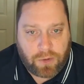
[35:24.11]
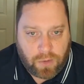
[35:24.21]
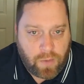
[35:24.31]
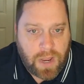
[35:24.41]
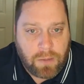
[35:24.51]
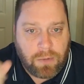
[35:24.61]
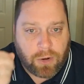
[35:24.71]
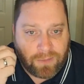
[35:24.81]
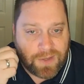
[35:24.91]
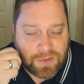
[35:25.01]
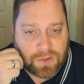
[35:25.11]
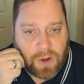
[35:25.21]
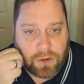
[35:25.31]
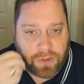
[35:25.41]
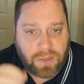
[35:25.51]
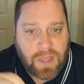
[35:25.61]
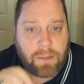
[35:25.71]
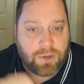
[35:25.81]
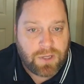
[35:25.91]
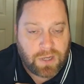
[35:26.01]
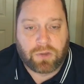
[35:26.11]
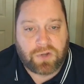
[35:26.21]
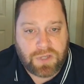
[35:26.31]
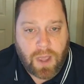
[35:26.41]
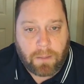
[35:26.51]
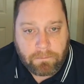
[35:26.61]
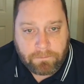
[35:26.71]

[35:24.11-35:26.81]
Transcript: to the way immigrant visas are handled at that particular step.